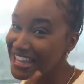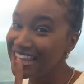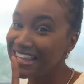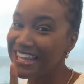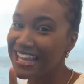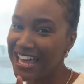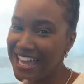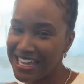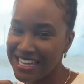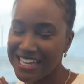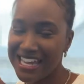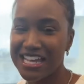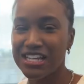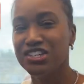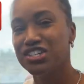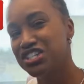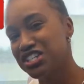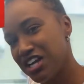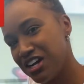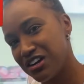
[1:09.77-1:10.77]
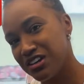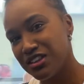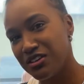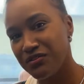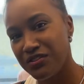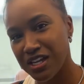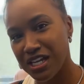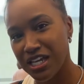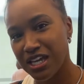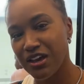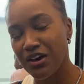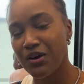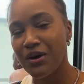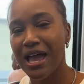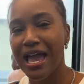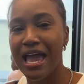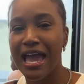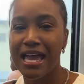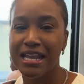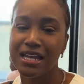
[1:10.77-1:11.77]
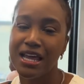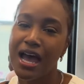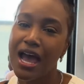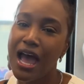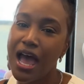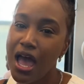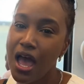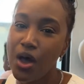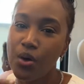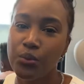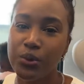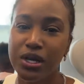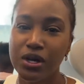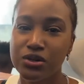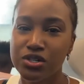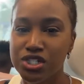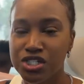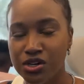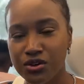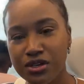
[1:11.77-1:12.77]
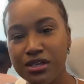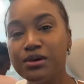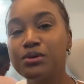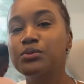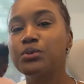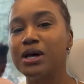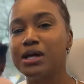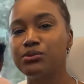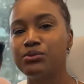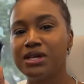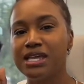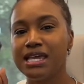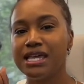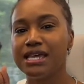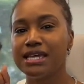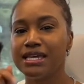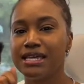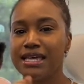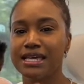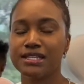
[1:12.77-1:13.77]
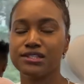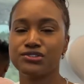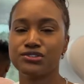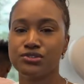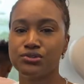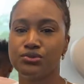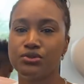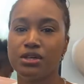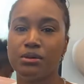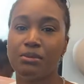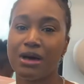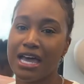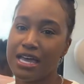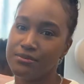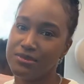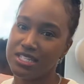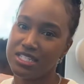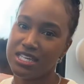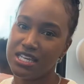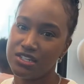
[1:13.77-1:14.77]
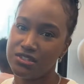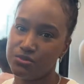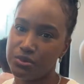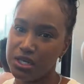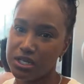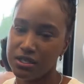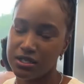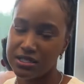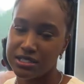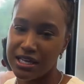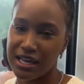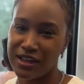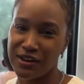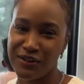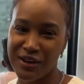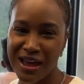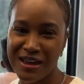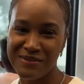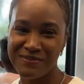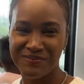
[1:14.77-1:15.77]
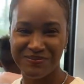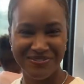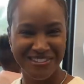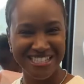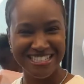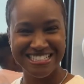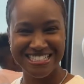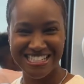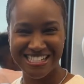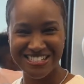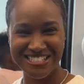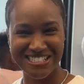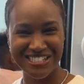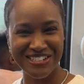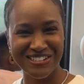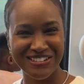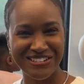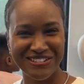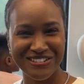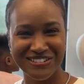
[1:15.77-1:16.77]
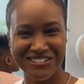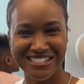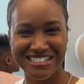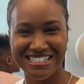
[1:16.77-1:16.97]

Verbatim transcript: like, and share the video. And we're gonna show you when we get to the Miami station what it looks like, okay? See you soon.